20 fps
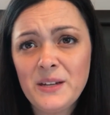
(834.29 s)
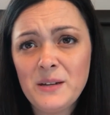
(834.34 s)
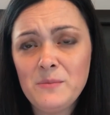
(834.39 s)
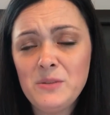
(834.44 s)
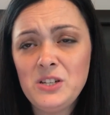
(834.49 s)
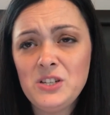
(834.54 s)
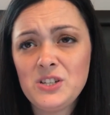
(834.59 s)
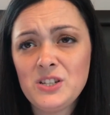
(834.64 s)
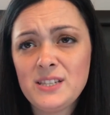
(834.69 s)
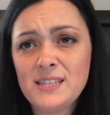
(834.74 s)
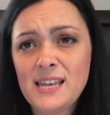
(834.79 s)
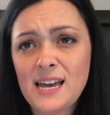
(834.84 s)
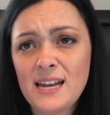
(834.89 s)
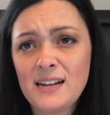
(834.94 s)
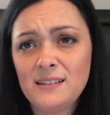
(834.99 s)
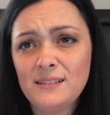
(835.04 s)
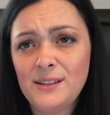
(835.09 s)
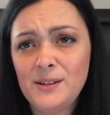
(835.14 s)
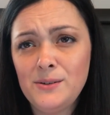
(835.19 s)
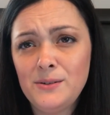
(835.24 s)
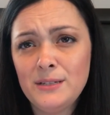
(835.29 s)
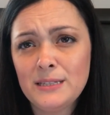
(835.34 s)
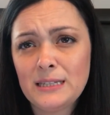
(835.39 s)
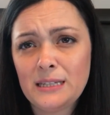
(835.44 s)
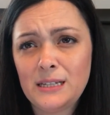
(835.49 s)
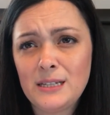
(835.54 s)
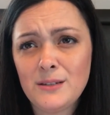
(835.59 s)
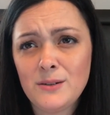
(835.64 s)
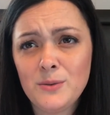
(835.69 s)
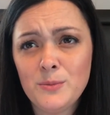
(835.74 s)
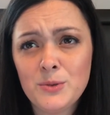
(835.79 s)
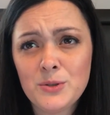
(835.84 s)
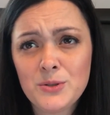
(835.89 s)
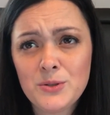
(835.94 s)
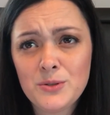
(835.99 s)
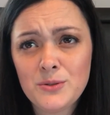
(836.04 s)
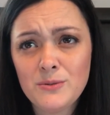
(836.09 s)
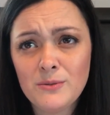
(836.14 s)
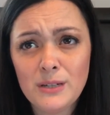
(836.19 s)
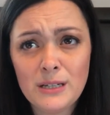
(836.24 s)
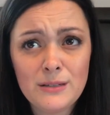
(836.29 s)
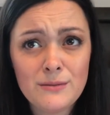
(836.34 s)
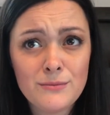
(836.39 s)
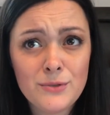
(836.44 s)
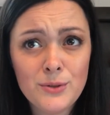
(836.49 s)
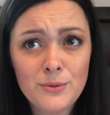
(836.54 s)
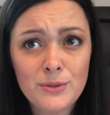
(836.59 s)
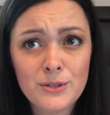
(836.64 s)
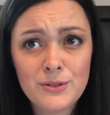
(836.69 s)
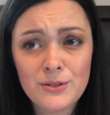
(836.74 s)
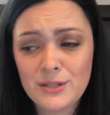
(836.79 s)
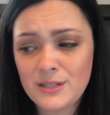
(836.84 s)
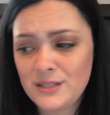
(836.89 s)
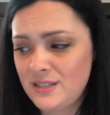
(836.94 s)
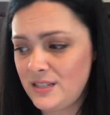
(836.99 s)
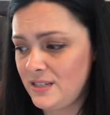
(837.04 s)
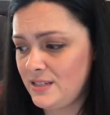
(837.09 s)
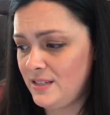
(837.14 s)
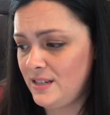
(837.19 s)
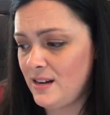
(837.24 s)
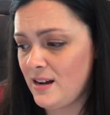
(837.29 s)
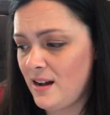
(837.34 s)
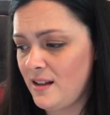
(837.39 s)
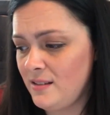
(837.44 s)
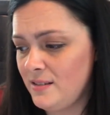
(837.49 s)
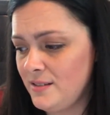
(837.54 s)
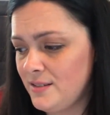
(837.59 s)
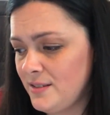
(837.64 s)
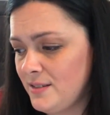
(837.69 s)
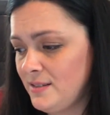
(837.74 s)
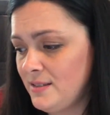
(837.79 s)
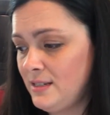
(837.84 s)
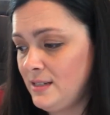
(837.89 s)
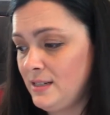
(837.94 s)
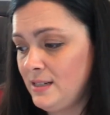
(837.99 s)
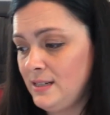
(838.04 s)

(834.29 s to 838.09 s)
I mean, just that alone is like almost like $260